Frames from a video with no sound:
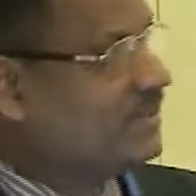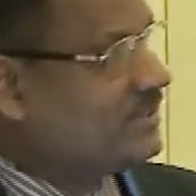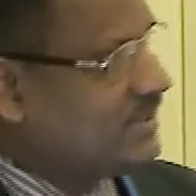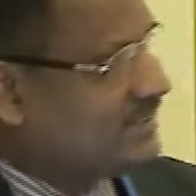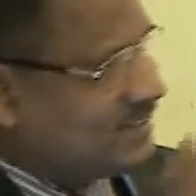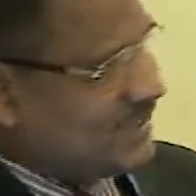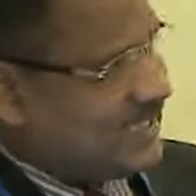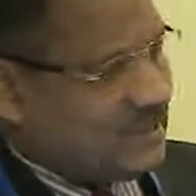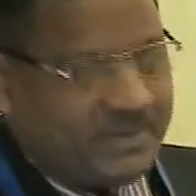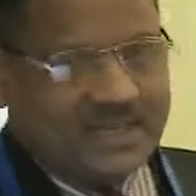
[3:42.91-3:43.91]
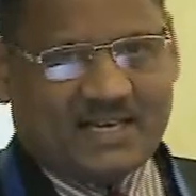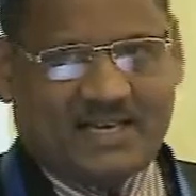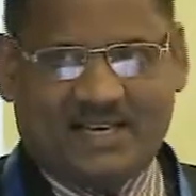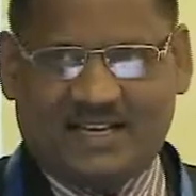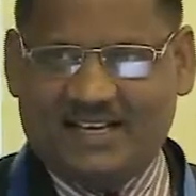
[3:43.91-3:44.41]
So this is a
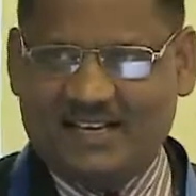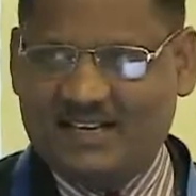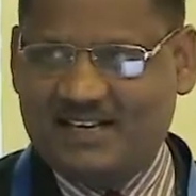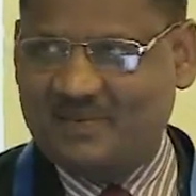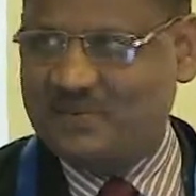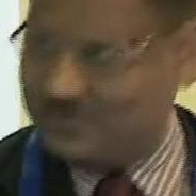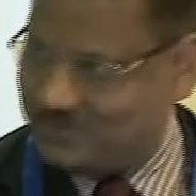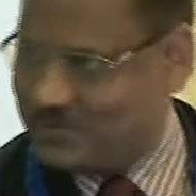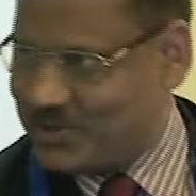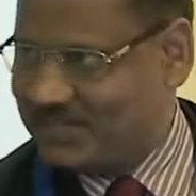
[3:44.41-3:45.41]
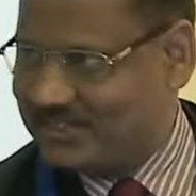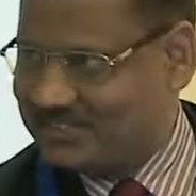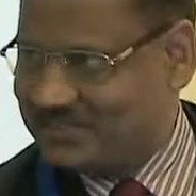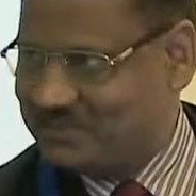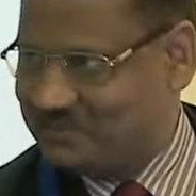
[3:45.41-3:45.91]
typical, what is this?